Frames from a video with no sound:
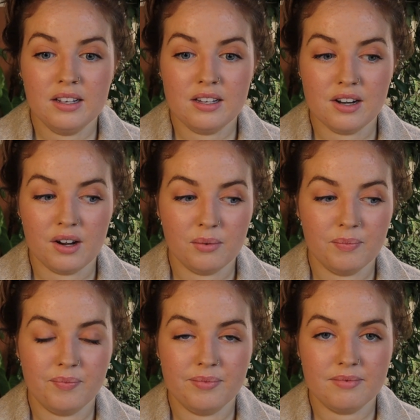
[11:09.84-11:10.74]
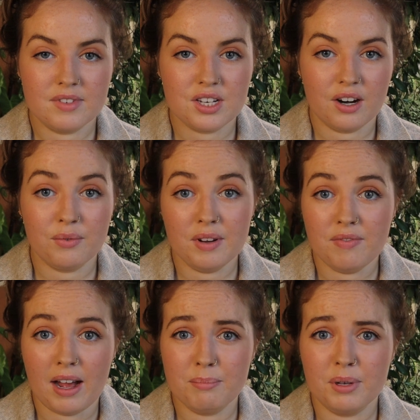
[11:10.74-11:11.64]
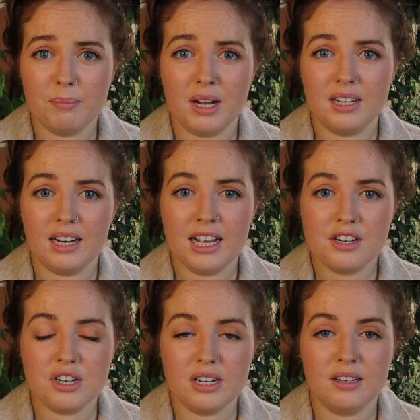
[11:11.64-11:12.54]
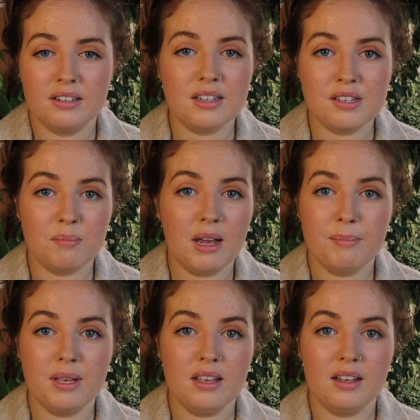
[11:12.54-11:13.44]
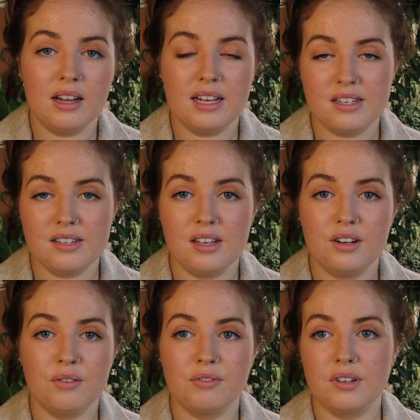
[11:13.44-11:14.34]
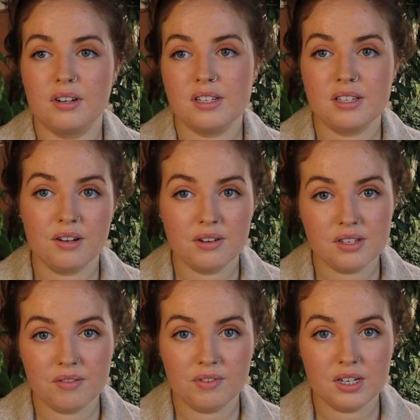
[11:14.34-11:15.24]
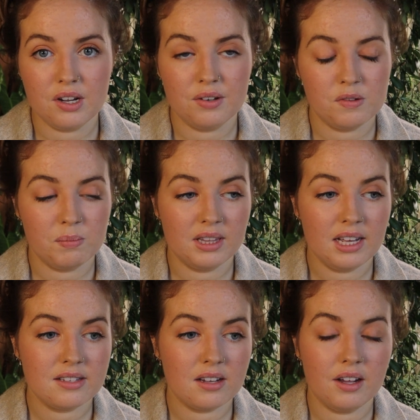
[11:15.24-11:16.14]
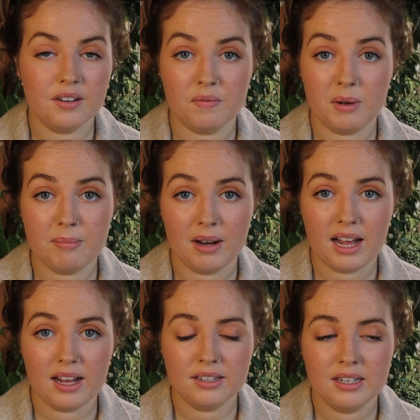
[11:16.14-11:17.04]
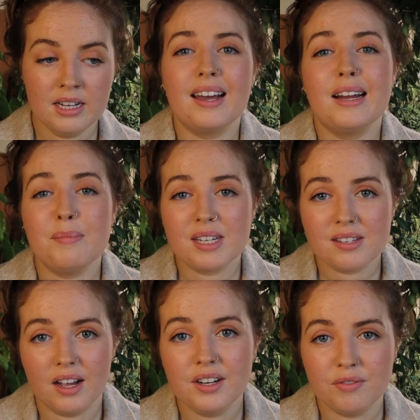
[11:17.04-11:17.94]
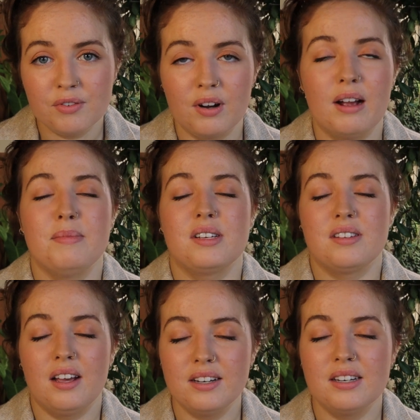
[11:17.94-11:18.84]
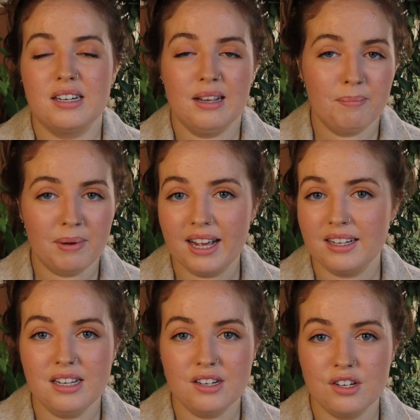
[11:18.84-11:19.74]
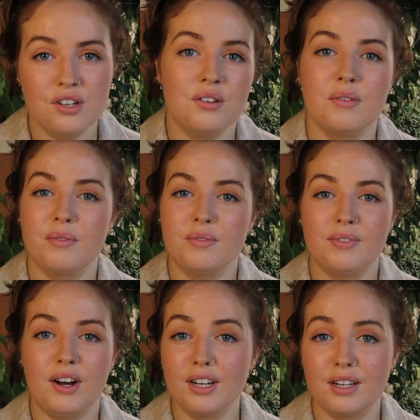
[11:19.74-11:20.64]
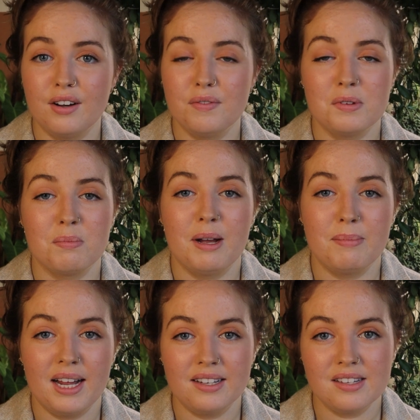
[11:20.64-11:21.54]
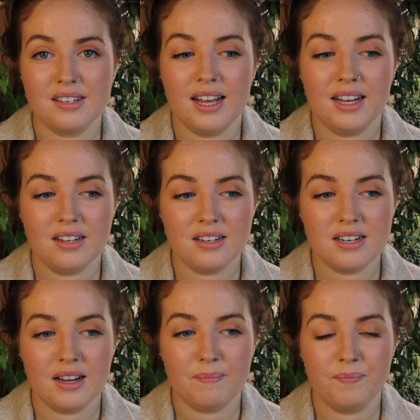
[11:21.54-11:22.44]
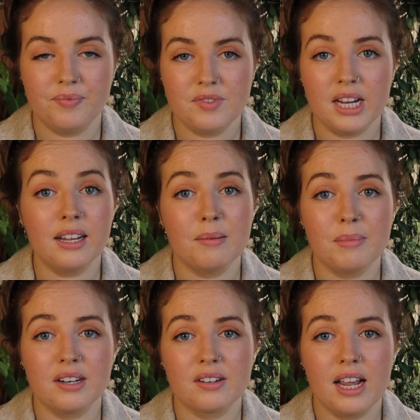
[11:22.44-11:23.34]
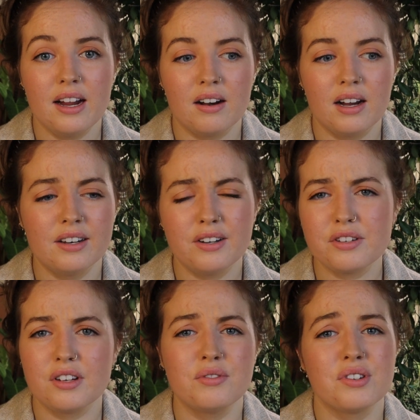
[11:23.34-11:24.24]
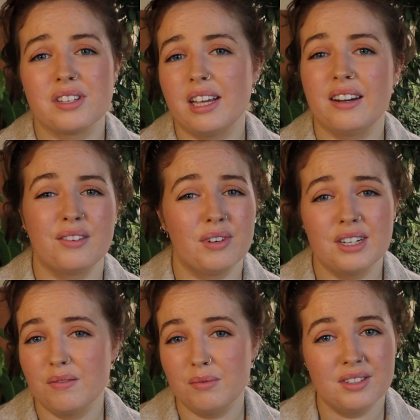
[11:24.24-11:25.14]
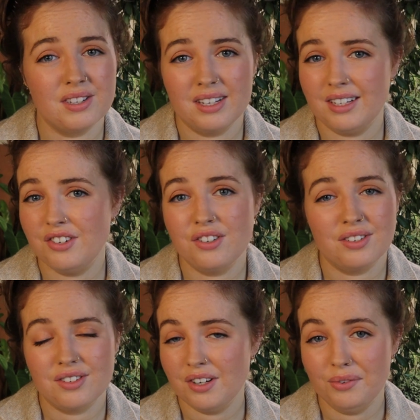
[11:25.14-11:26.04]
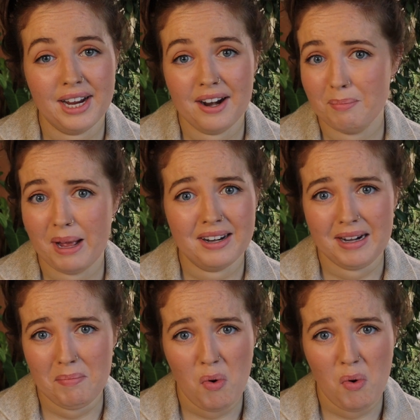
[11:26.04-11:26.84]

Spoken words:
you know, start revamping my collection. This may be, as I said, over a series of videos, but that's kind of my plan, and I'm excited for it. I'm excited to get back into falling in love with my plants and taking better care, and also just getting rid of ones that I just don't care about anymore.